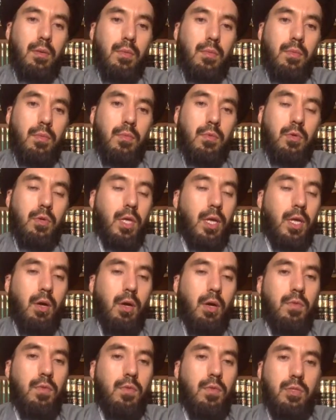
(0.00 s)
you can
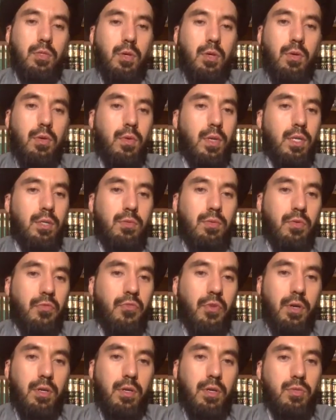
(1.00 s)
always go and
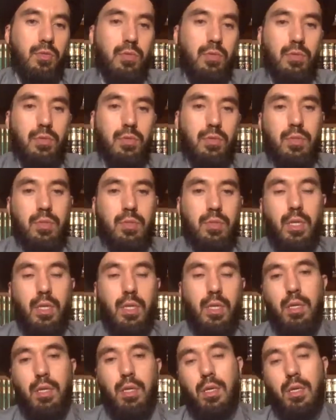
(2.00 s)
refer to
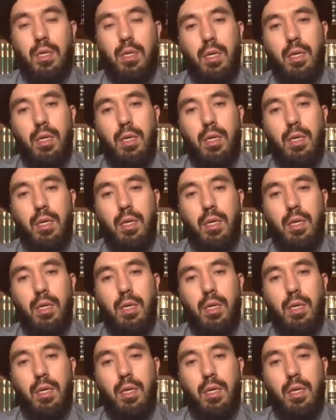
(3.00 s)
the